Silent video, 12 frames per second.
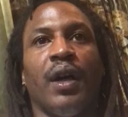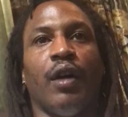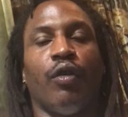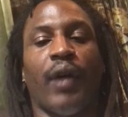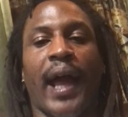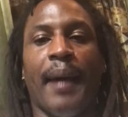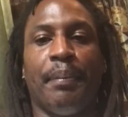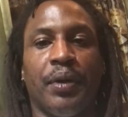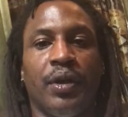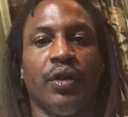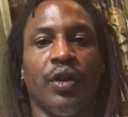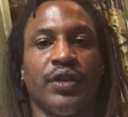a
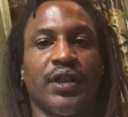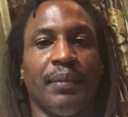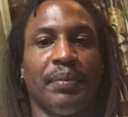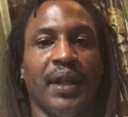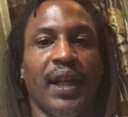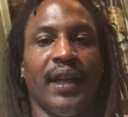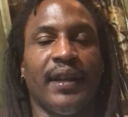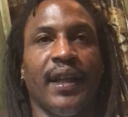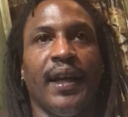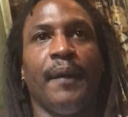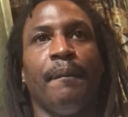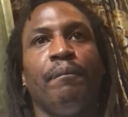rapper or something like
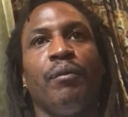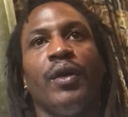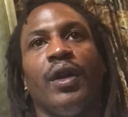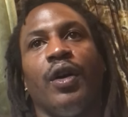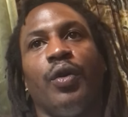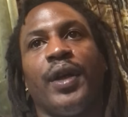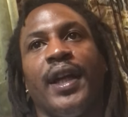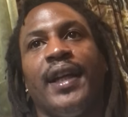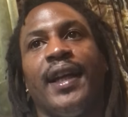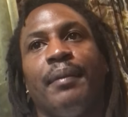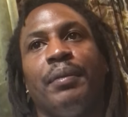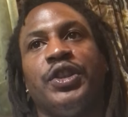that,
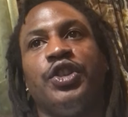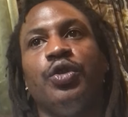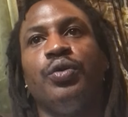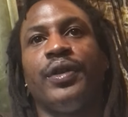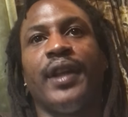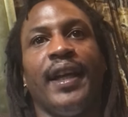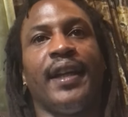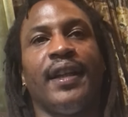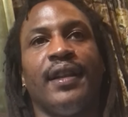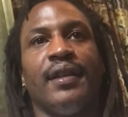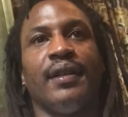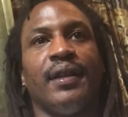okay, but you
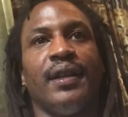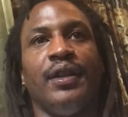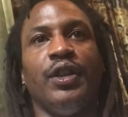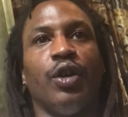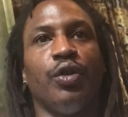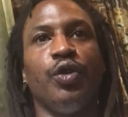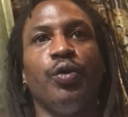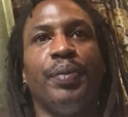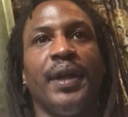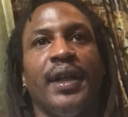thinking, you know, you've